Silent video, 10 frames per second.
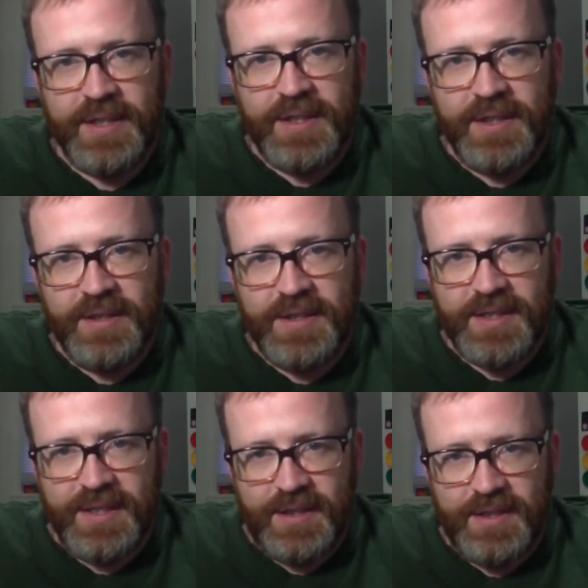In this
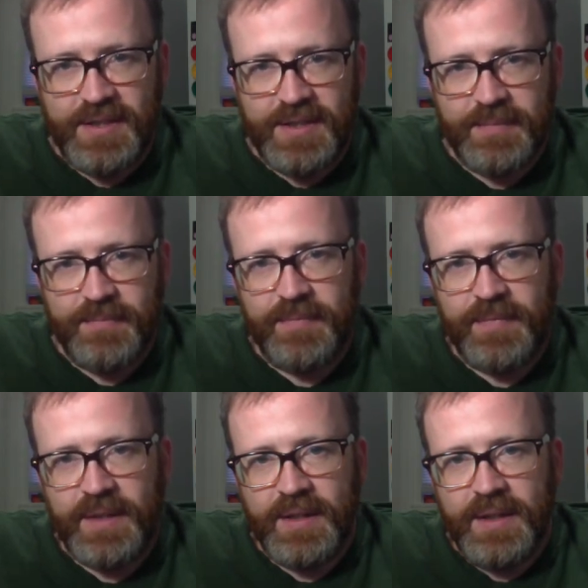case,
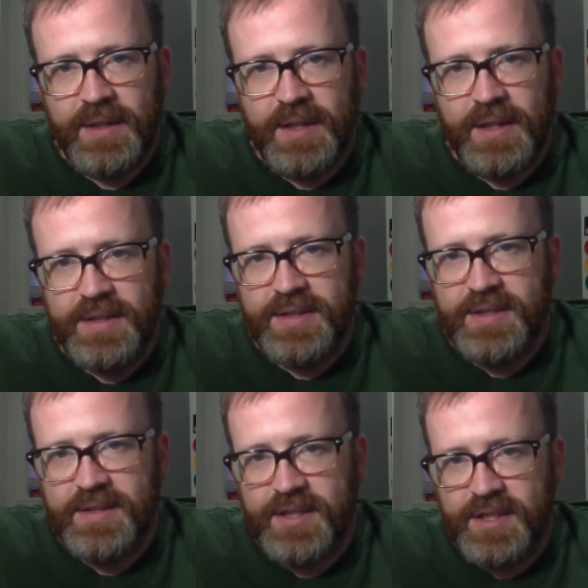A
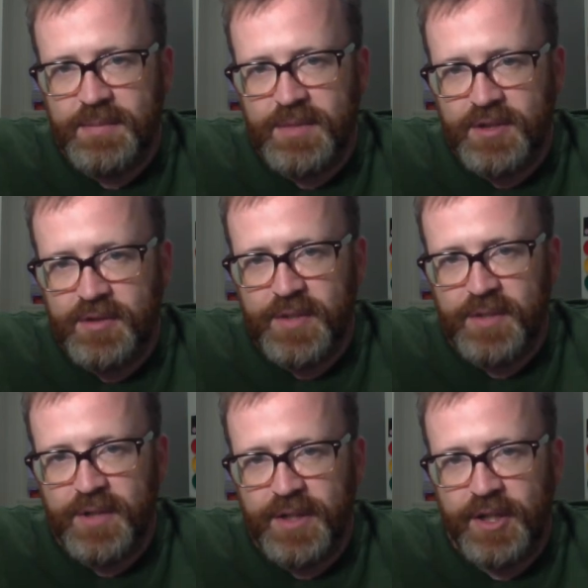says, "This is Mr. Smith,
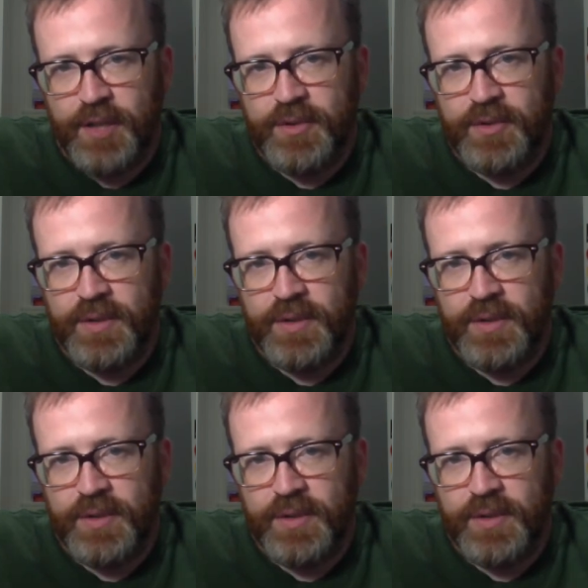may I help you?"